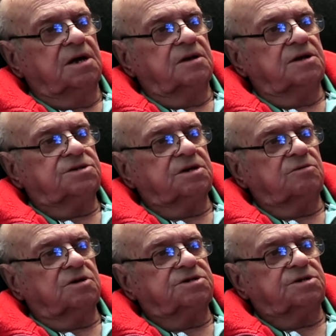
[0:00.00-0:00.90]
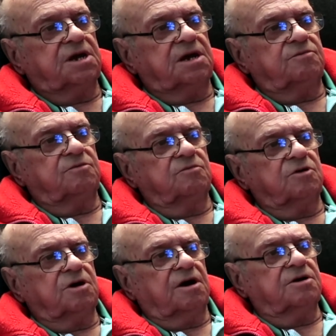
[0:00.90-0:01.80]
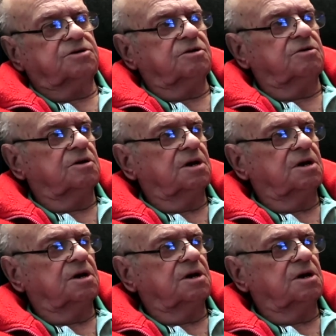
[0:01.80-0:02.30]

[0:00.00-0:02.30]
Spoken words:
They said, "What's the tape in regard to?"